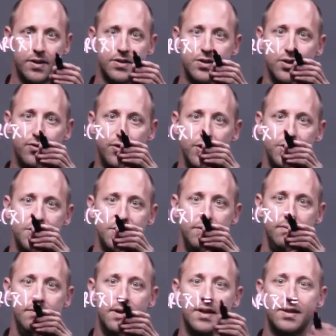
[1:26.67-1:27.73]
So first,
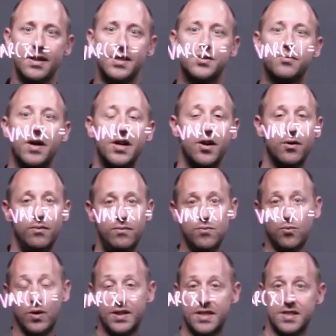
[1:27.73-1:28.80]
let's write out
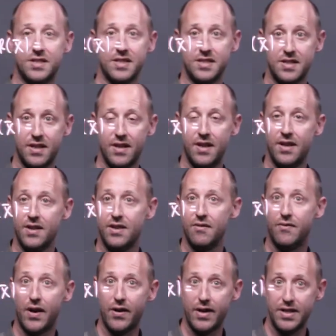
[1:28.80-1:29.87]
what this is. The
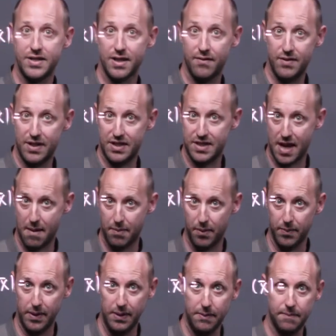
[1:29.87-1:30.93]
variance of the sample
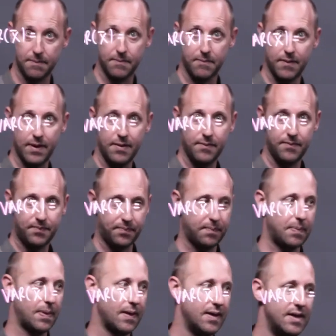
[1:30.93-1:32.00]
mean, right,
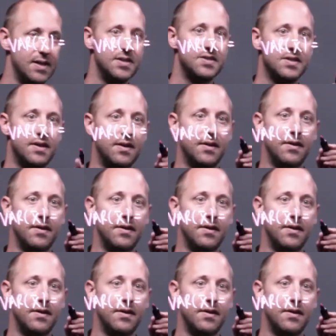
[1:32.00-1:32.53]
is